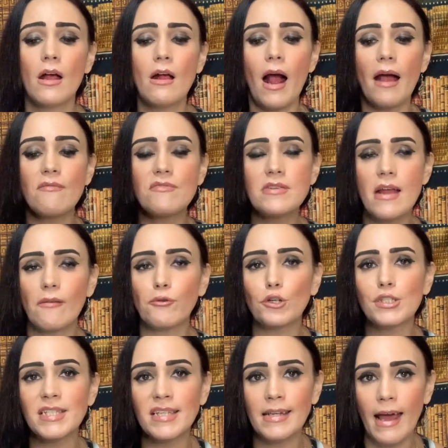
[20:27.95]
I've never
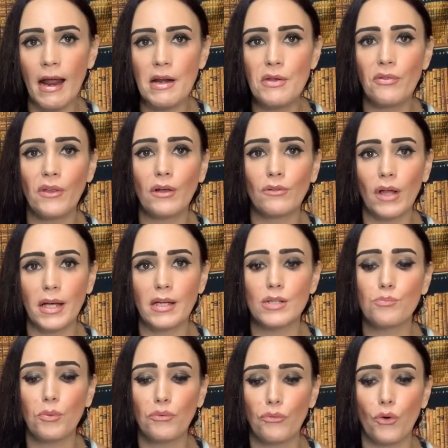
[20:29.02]
seen anything like it
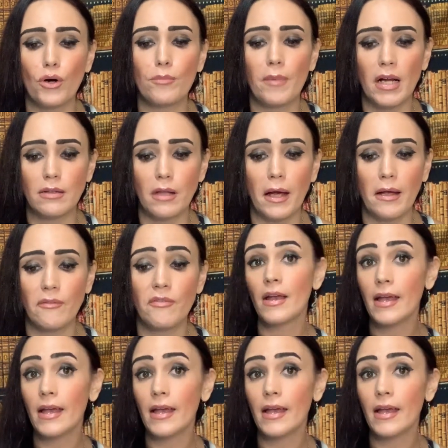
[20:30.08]
before in my life.